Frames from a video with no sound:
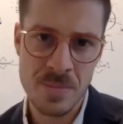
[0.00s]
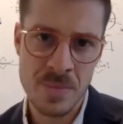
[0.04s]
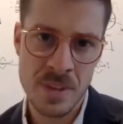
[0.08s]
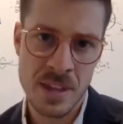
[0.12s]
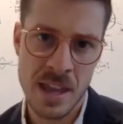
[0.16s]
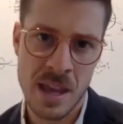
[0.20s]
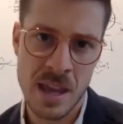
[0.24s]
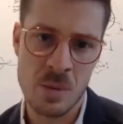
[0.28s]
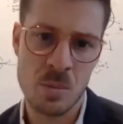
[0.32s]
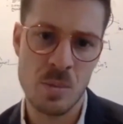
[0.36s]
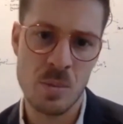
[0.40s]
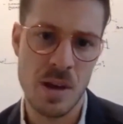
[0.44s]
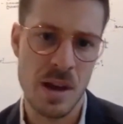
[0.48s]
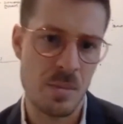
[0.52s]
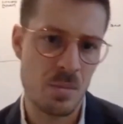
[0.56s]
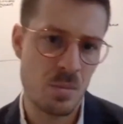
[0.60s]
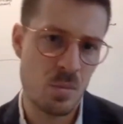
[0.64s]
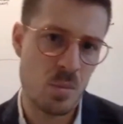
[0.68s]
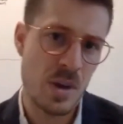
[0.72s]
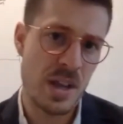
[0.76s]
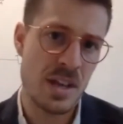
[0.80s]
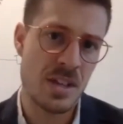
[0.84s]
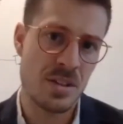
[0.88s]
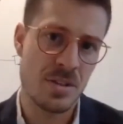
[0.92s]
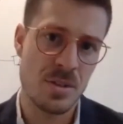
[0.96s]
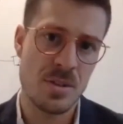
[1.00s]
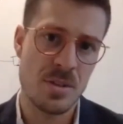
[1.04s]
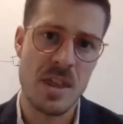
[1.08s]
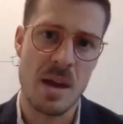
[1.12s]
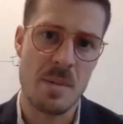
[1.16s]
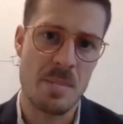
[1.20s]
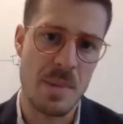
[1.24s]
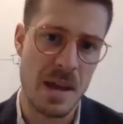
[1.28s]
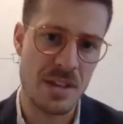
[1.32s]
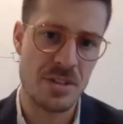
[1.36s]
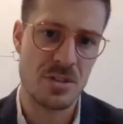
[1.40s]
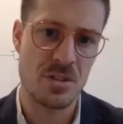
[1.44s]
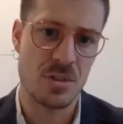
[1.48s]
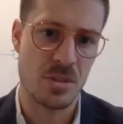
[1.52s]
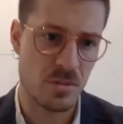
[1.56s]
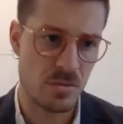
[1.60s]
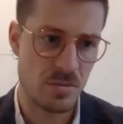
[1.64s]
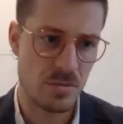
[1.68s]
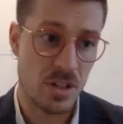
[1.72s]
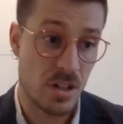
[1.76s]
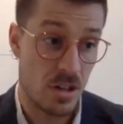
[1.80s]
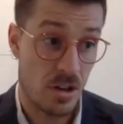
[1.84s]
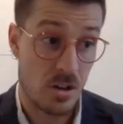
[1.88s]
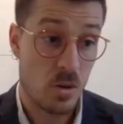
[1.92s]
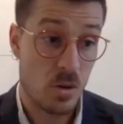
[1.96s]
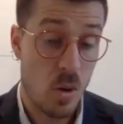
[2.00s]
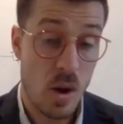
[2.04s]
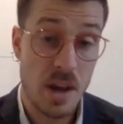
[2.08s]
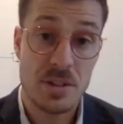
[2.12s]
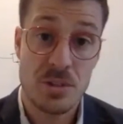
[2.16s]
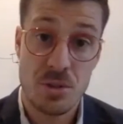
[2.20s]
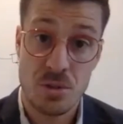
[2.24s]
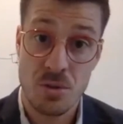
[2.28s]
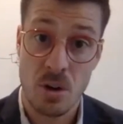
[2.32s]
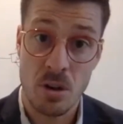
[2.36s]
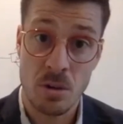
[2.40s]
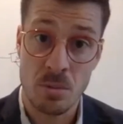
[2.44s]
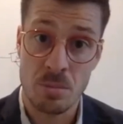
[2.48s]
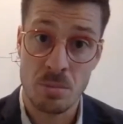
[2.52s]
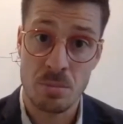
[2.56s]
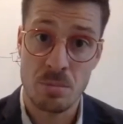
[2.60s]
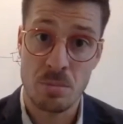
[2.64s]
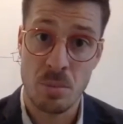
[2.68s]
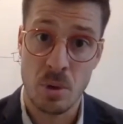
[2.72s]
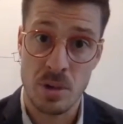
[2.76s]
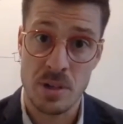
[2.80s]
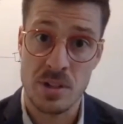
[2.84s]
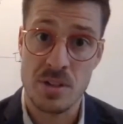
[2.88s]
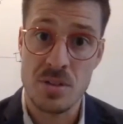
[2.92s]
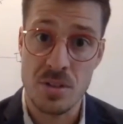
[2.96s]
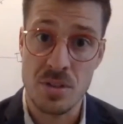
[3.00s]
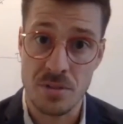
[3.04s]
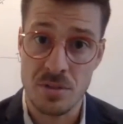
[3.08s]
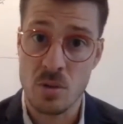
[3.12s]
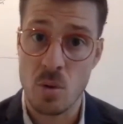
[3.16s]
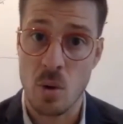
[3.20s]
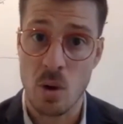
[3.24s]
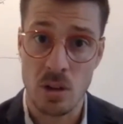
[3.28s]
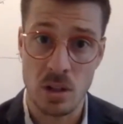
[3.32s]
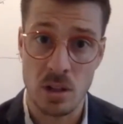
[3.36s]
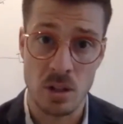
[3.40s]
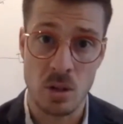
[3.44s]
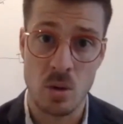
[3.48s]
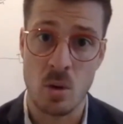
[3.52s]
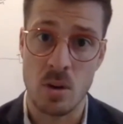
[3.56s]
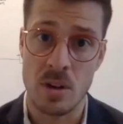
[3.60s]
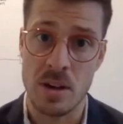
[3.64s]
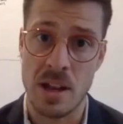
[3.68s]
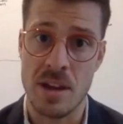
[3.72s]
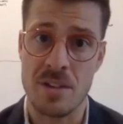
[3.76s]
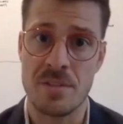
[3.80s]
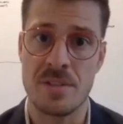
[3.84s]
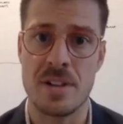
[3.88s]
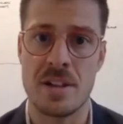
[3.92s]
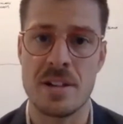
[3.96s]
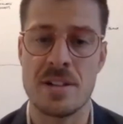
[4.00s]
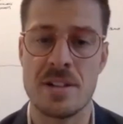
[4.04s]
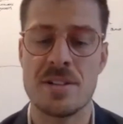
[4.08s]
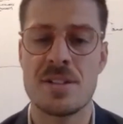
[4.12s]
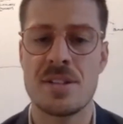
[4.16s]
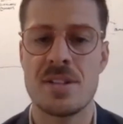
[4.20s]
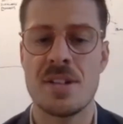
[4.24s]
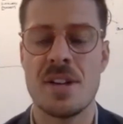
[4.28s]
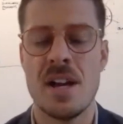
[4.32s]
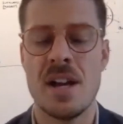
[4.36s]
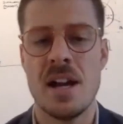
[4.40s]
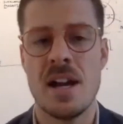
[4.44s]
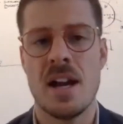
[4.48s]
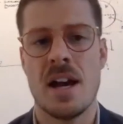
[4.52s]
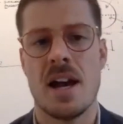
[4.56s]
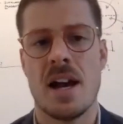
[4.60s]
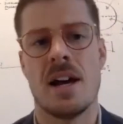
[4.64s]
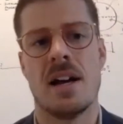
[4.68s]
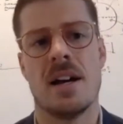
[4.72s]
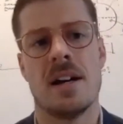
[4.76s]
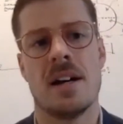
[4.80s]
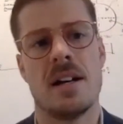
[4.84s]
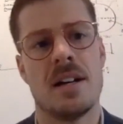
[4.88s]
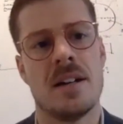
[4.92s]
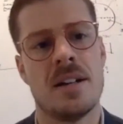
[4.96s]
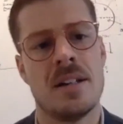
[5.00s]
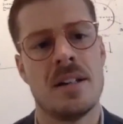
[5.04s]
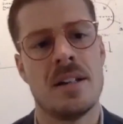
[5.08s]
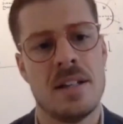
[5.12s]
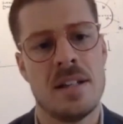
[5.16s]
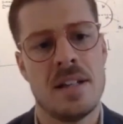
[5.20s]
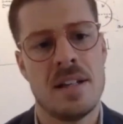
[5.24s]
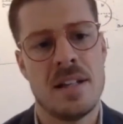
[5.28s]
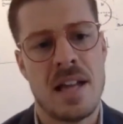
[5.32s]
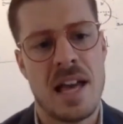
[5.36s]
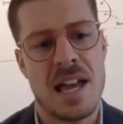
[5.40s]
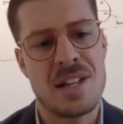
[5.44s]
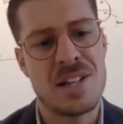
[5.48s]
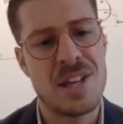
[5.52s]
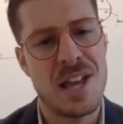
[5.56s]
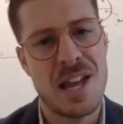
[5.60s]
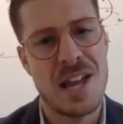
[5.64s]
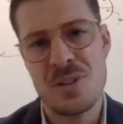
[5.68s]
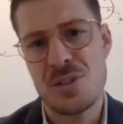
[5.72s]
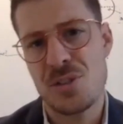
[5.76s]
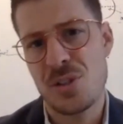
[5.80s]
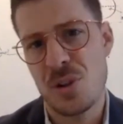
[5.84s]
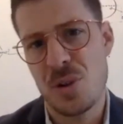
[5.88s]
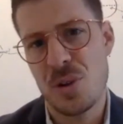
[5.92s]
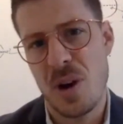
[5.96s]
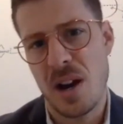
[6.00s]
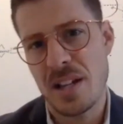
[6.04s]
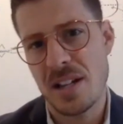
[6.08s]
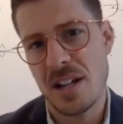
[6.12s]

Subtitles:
And we can do that based on, you know, quite strong bodies of qual and quant evidence. And so